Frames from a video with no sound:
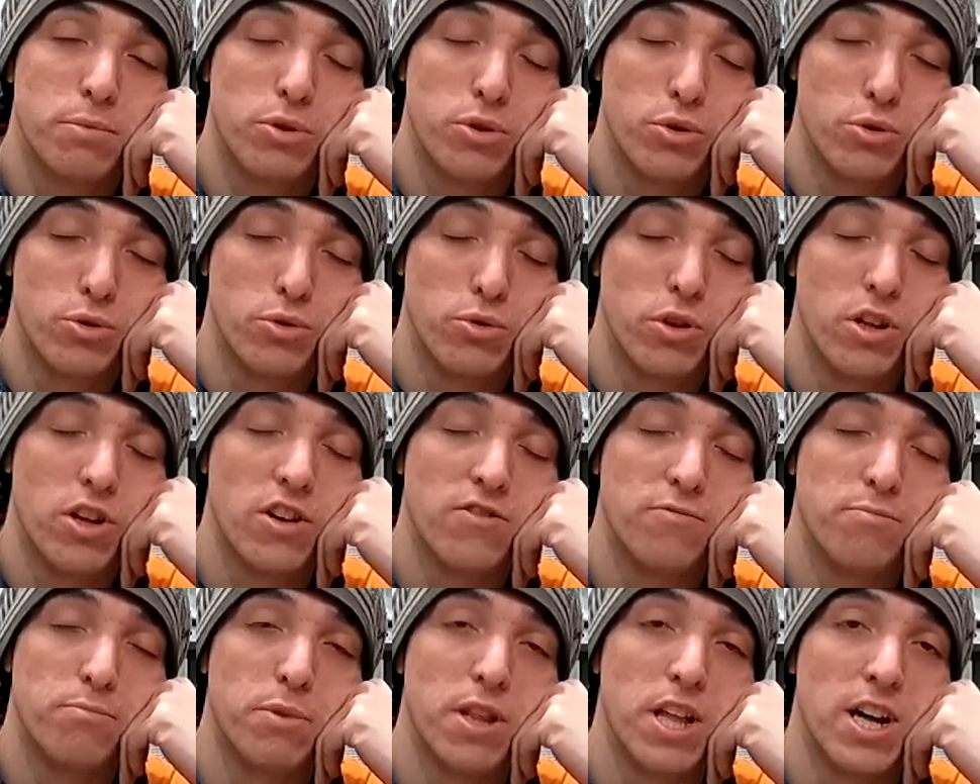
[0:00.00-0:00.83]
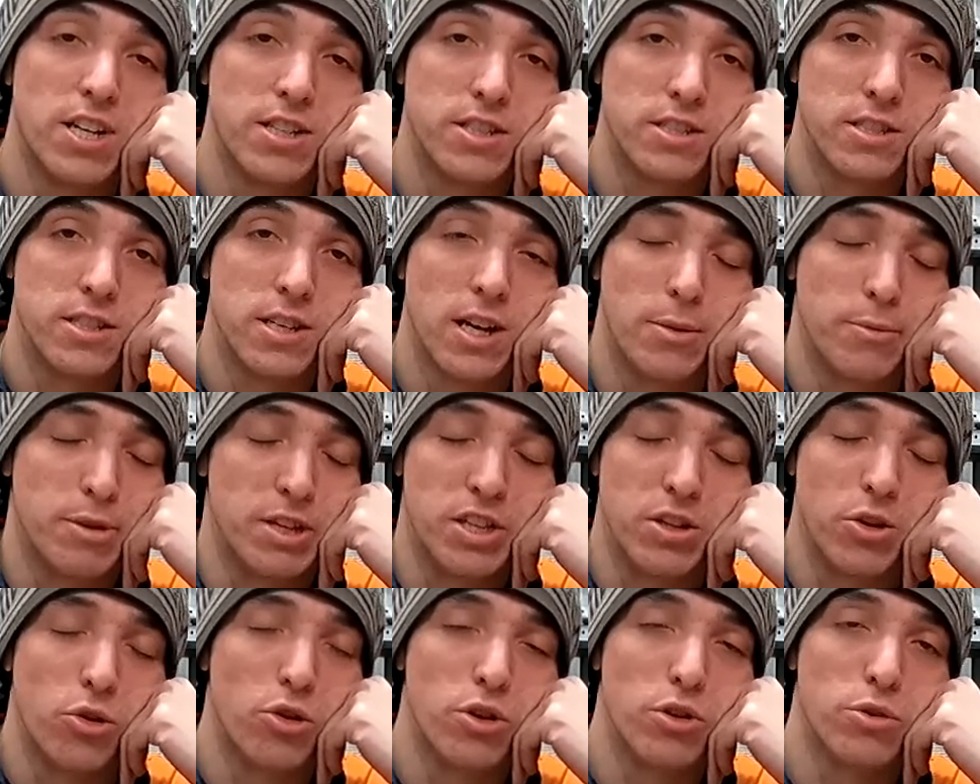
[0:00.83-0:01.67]
pool of
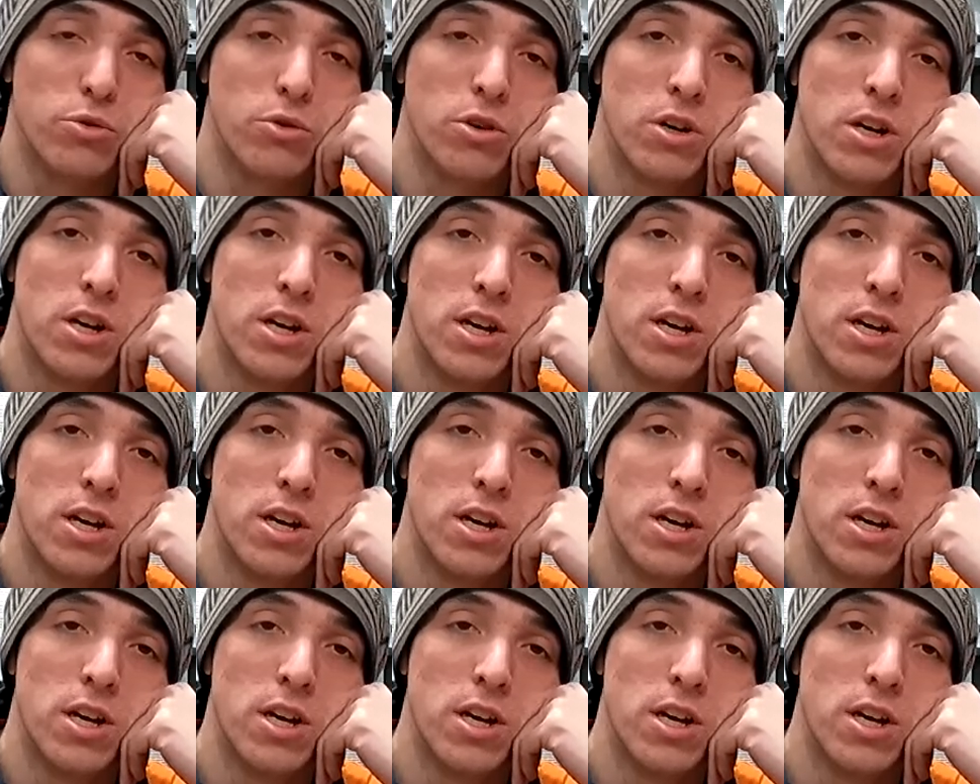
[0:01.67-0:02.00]
oil.